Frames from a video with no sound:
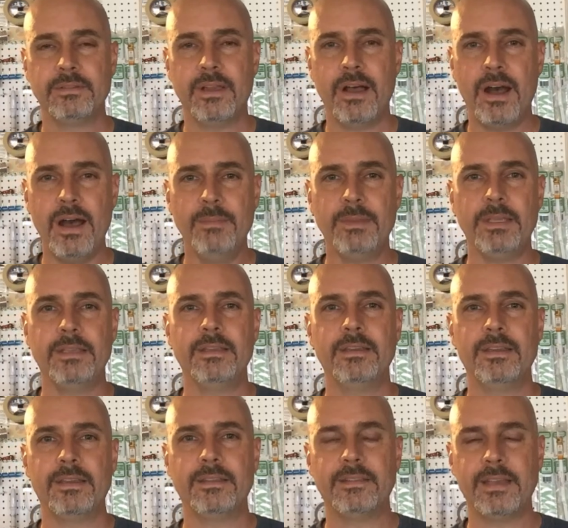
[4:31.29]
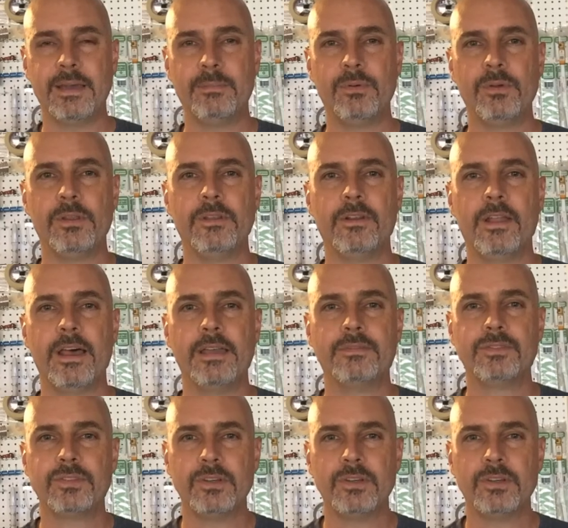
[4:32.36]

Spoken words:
hobby at that point in your life.